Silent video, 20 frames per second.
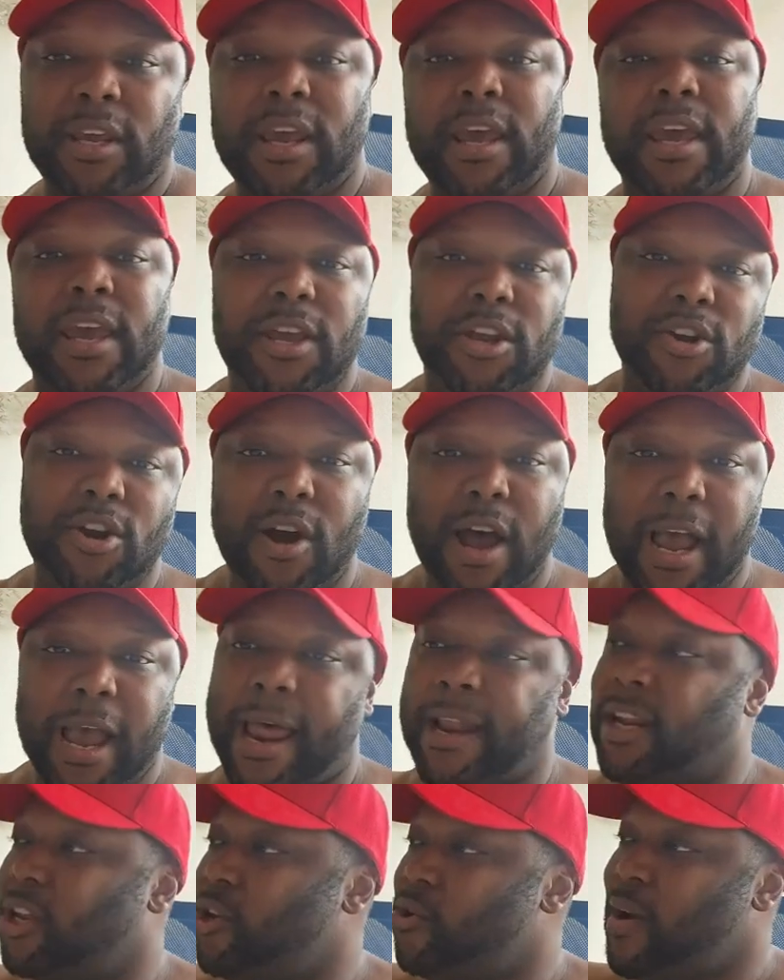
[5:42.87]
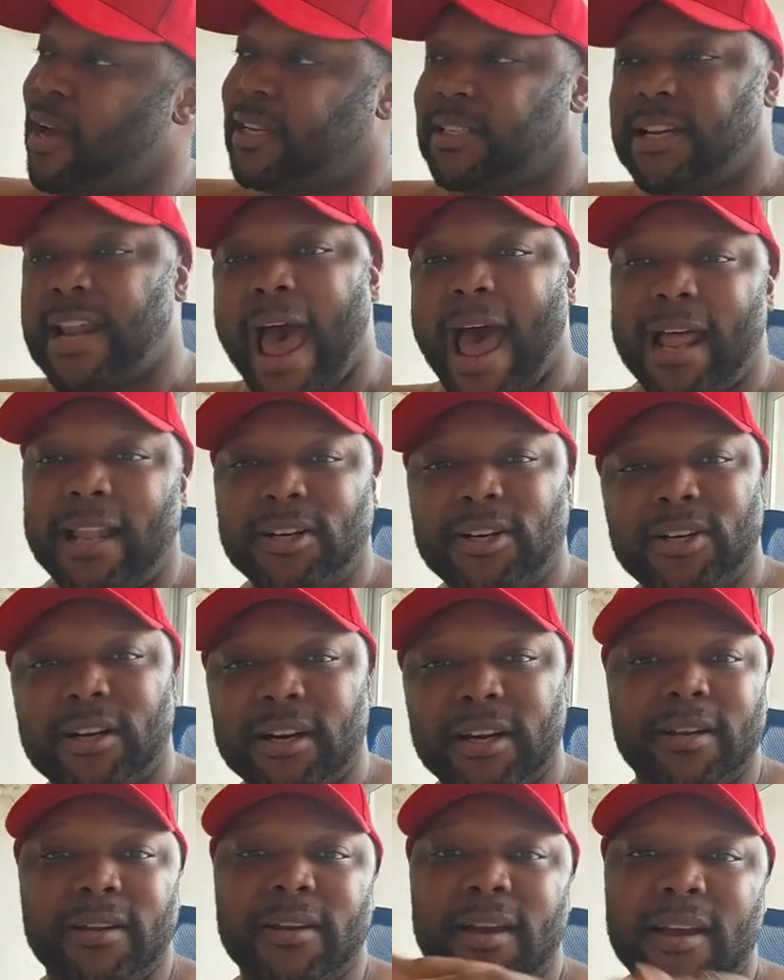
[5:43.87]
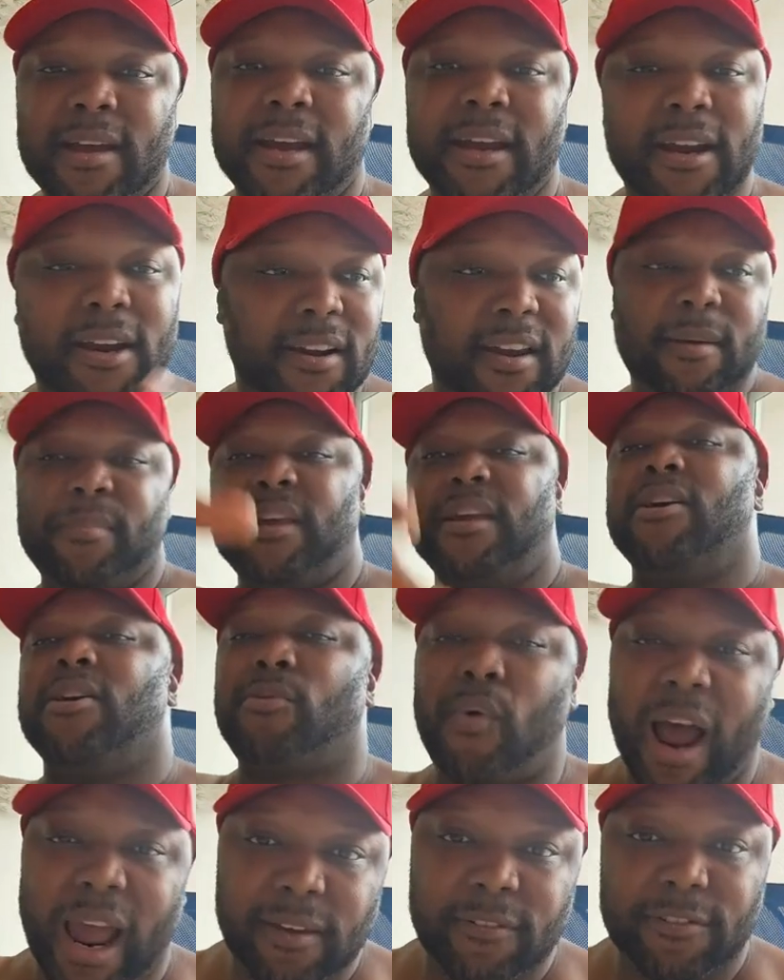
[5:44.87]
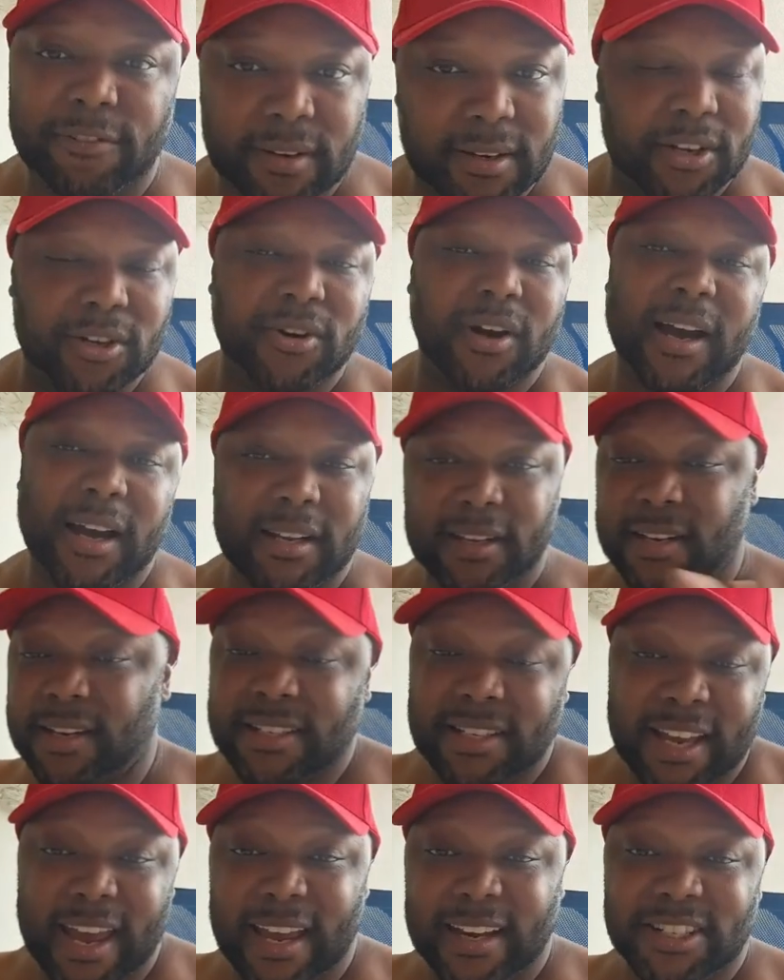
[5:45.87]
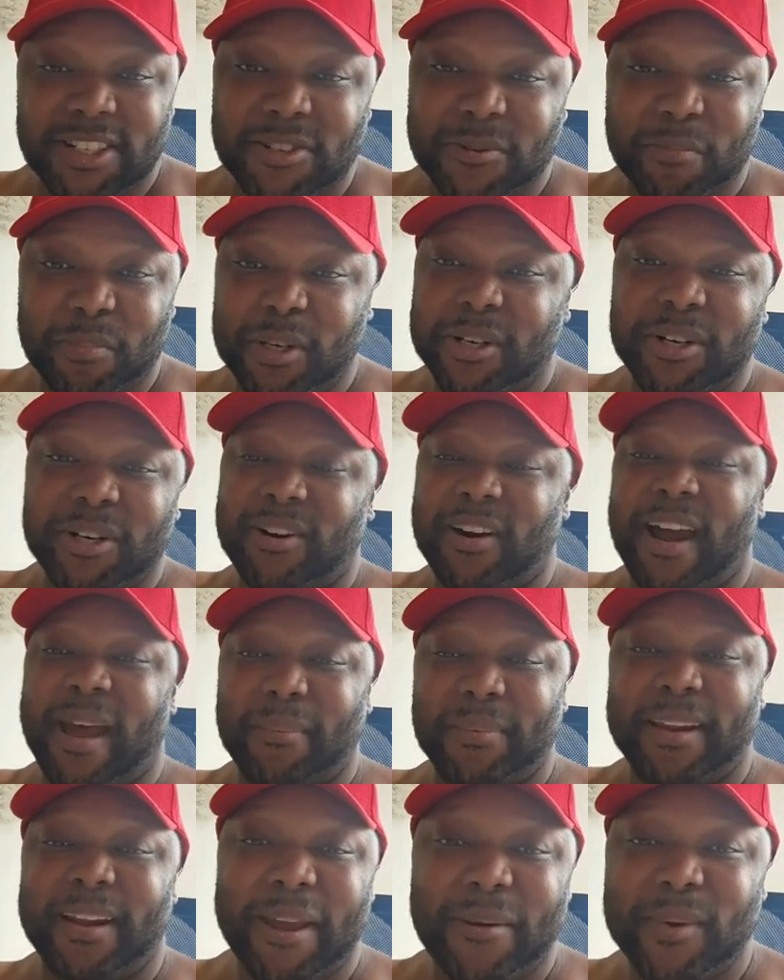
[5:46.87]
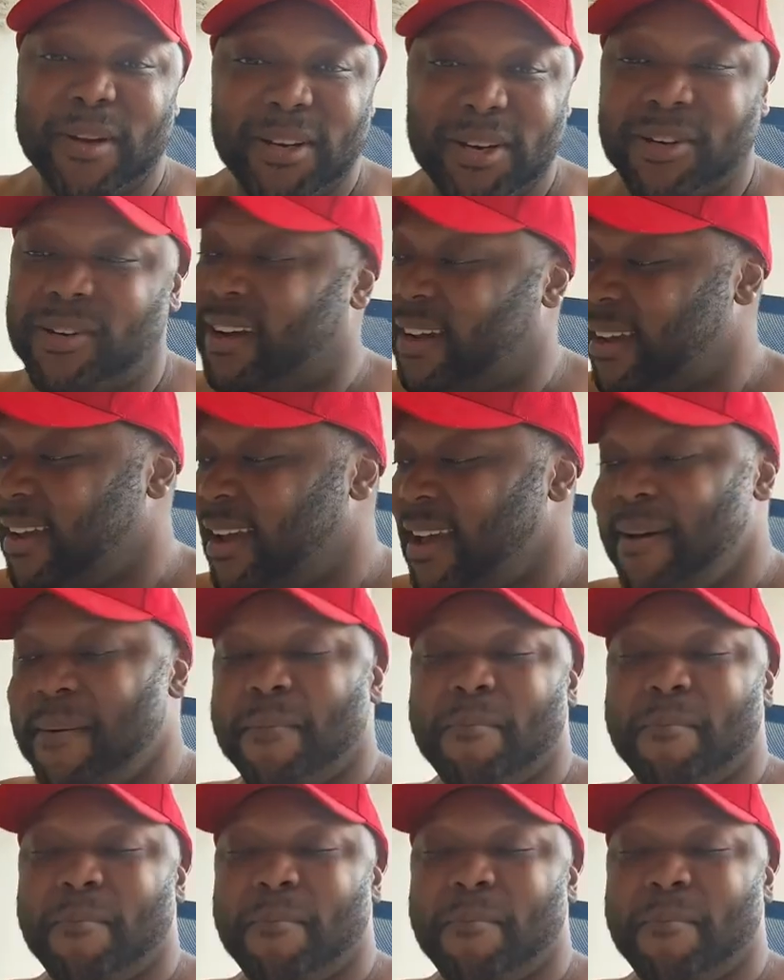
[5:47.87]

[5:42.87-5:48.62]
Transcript: Yeah, I got the U.S. dollar, and here, give me your wife, and do all this extra bullcrap that they be doing.